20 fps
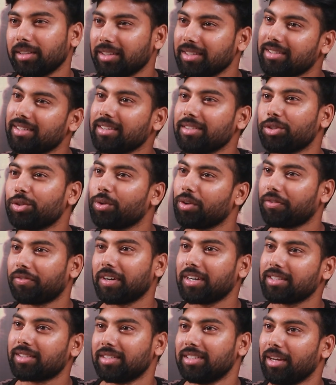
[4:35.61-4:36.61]
This is your
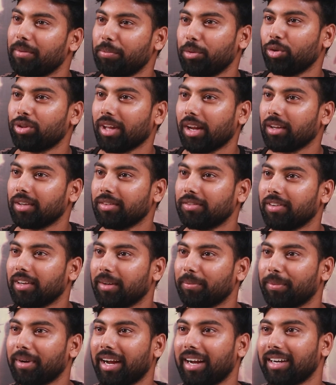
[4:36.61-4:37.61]
first debut Telugu
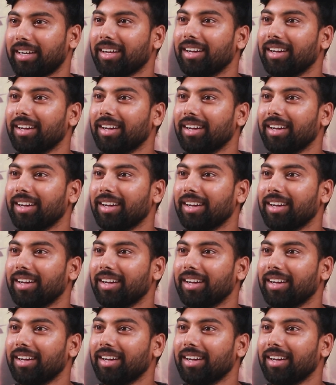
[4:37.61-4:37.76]
film, right?